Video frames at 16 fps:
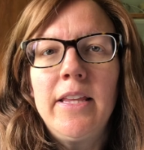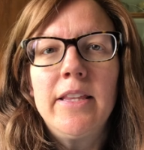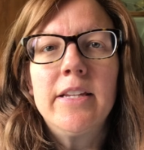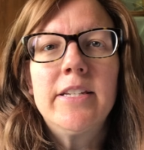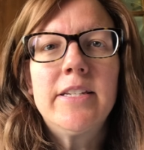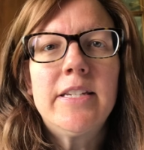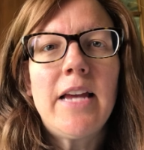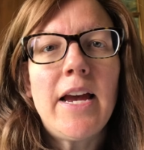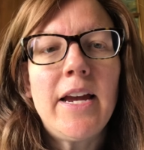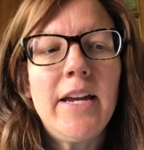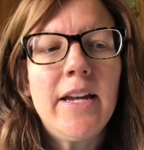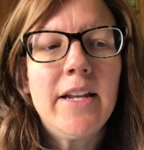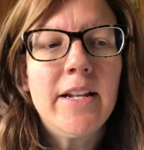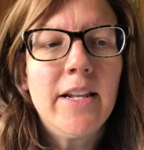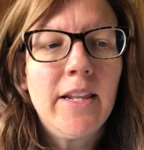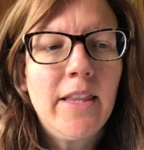The
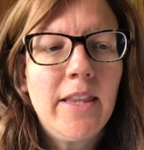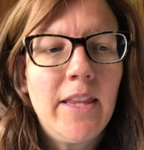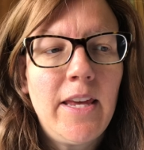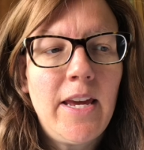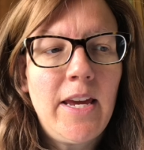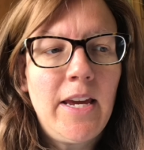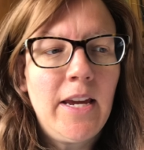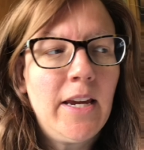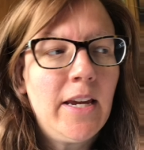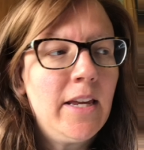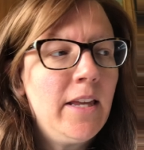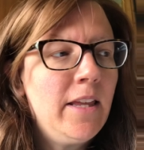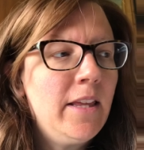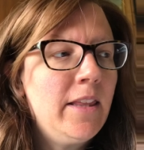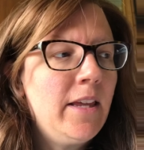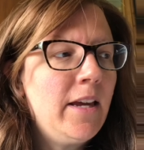second thing
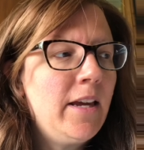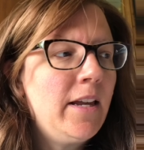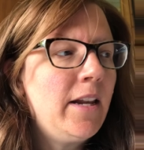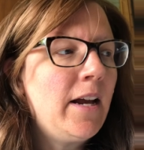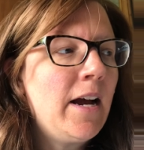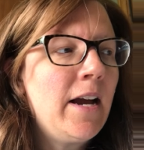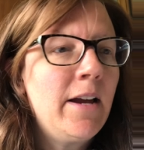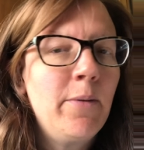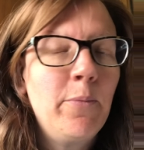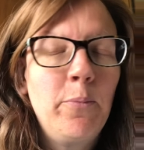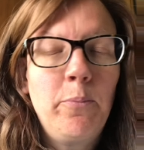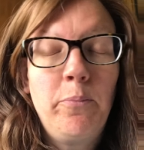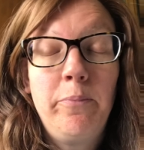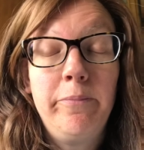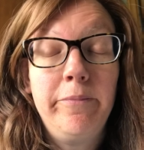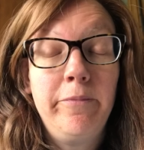that I
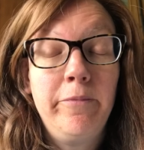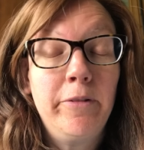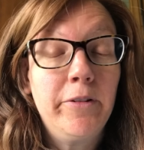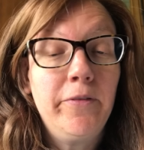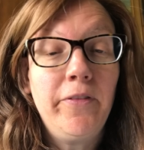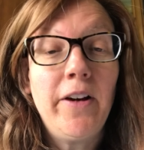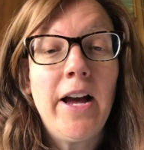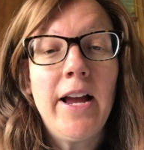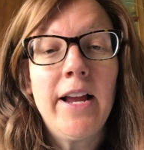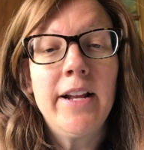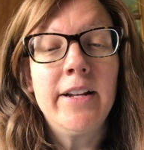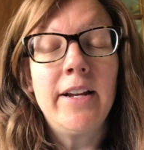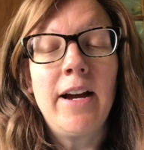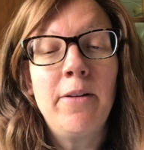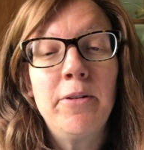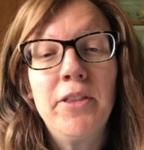would
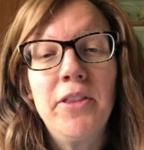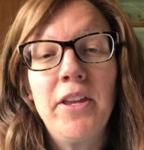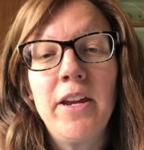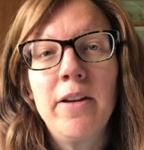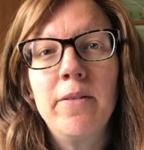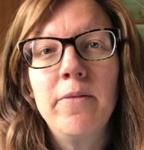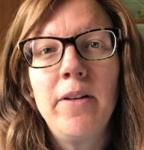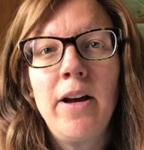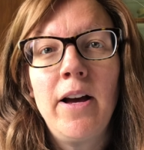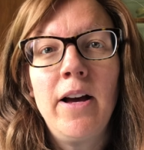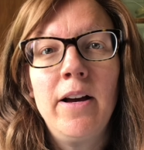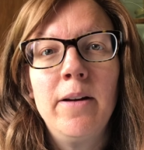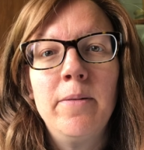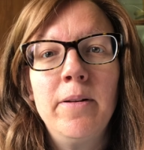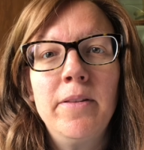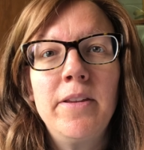think
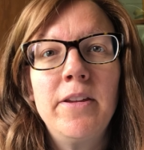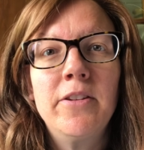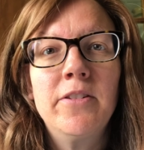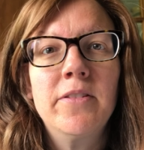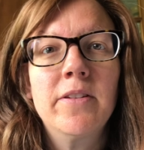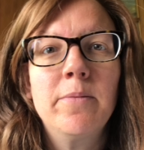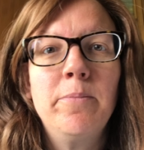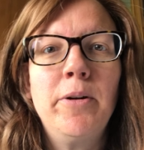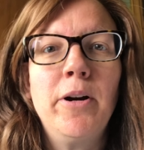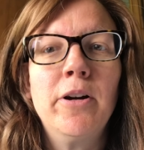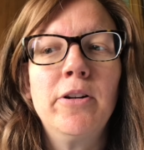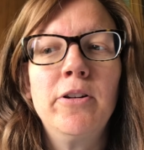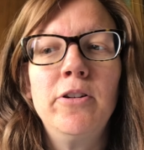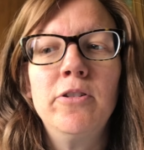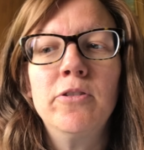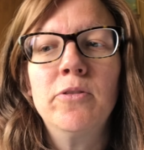these
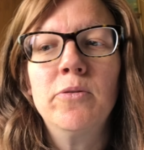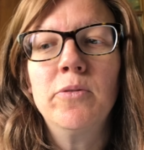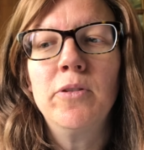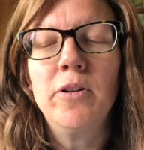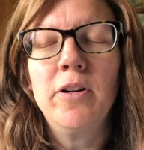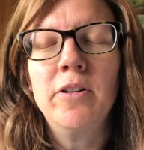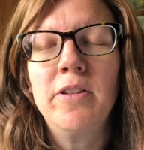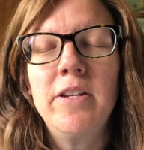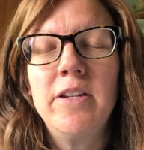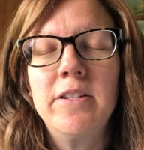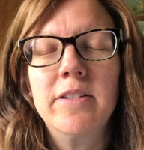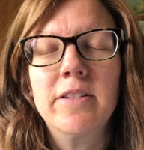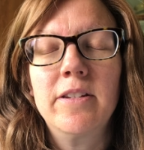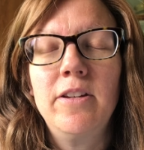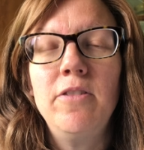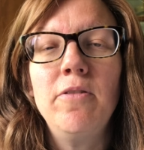barcodes or
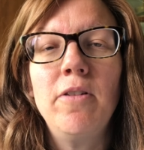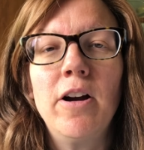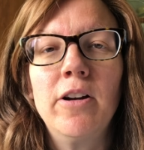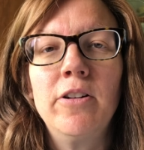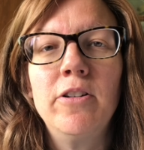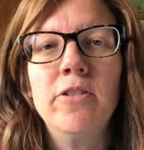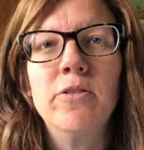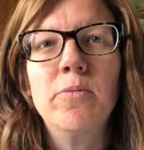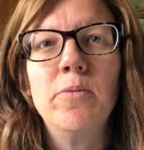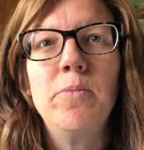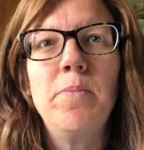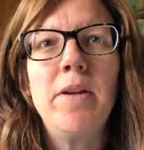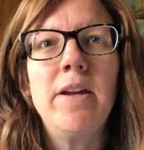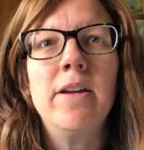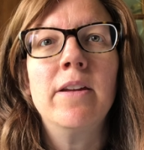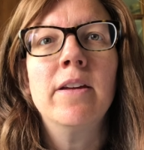these QR codes would
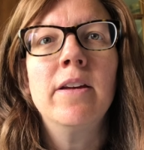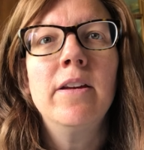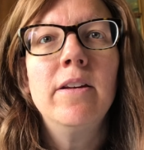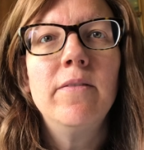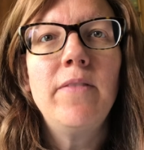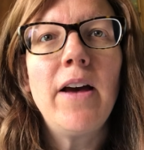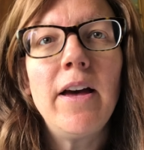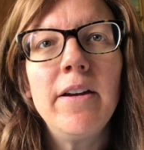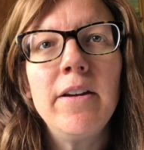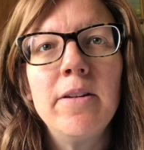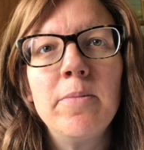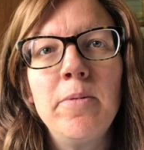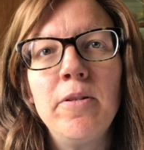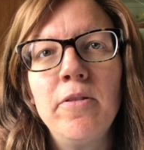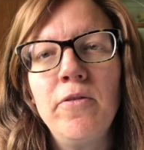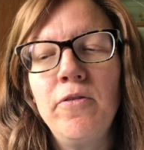be
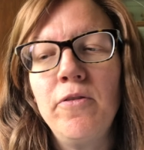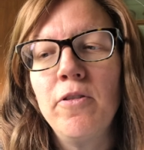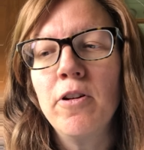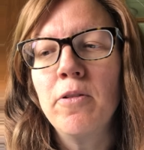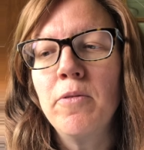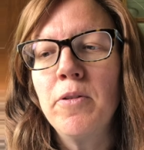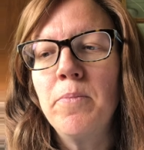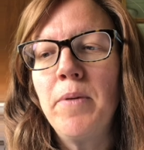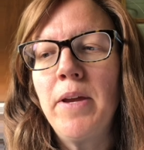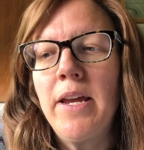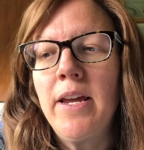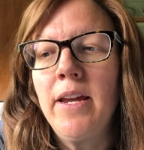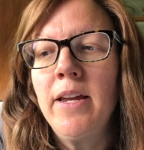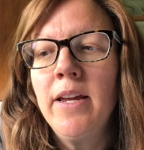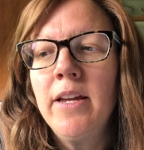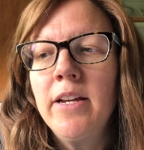valuable for would
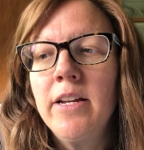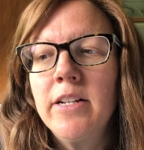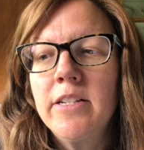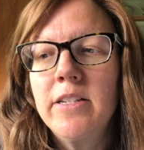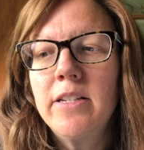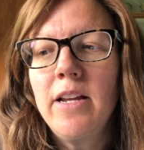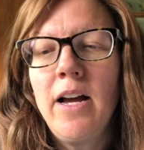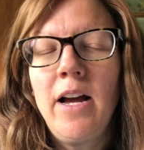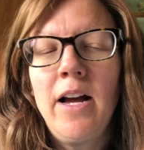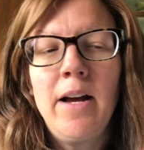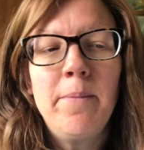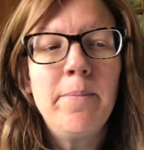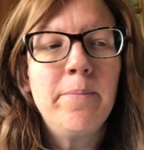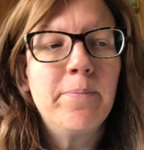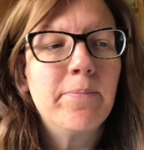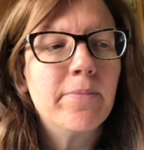be,
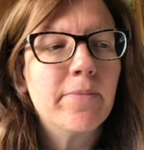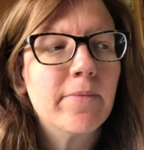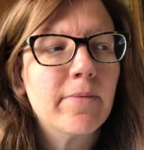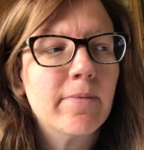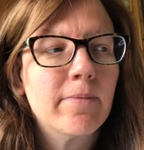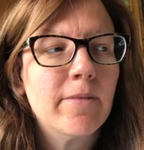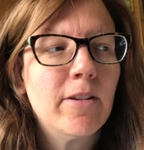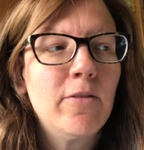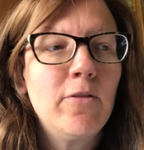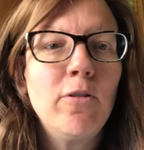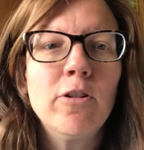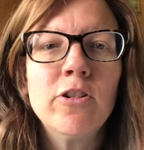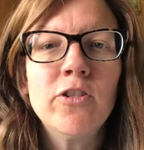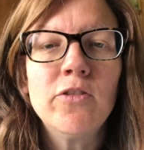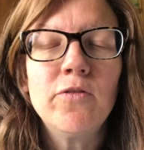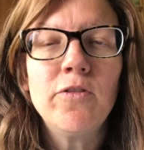of
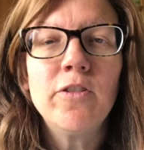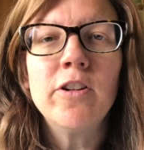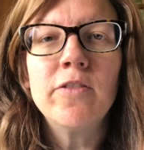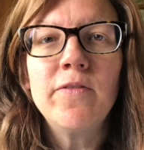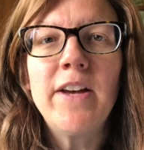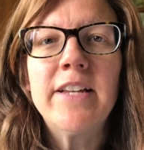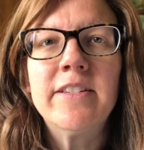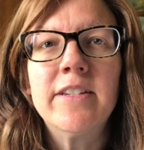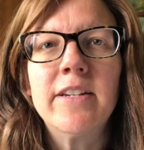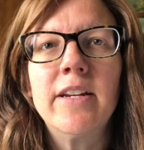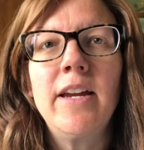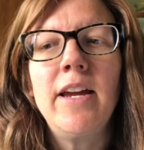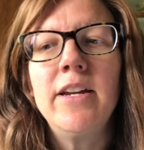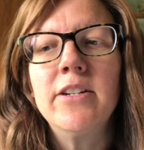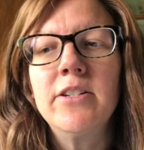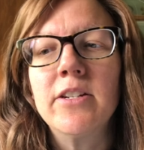course, for
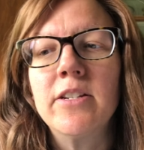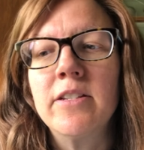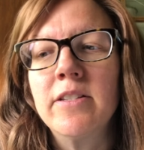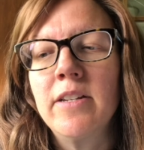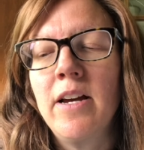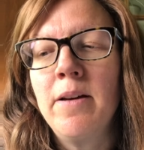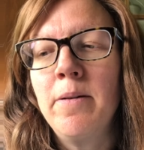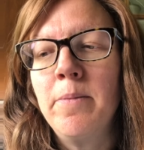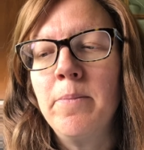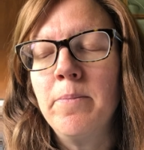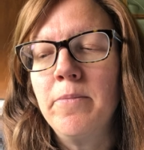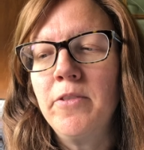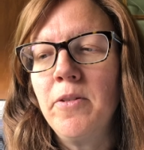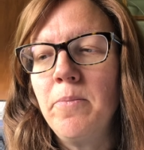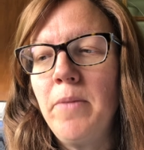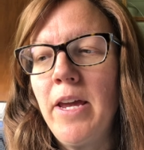investigations,
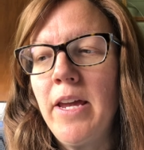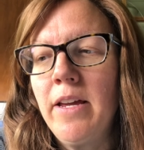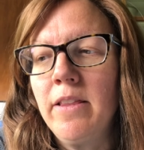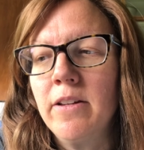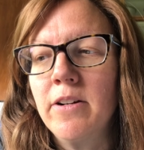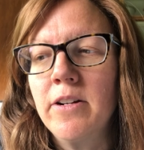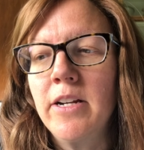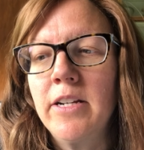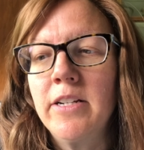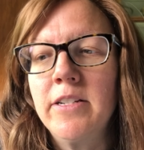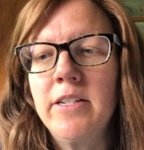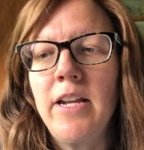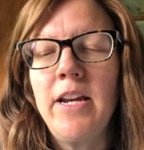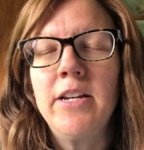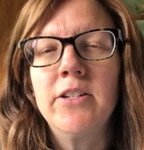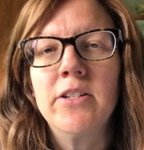to make learning
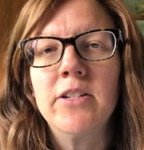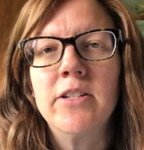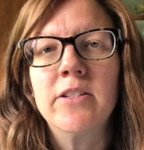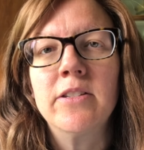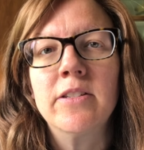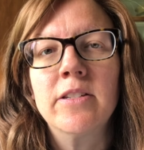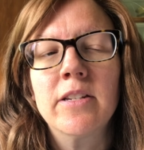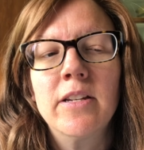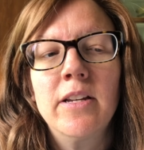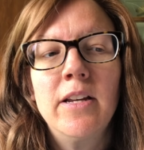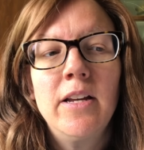stations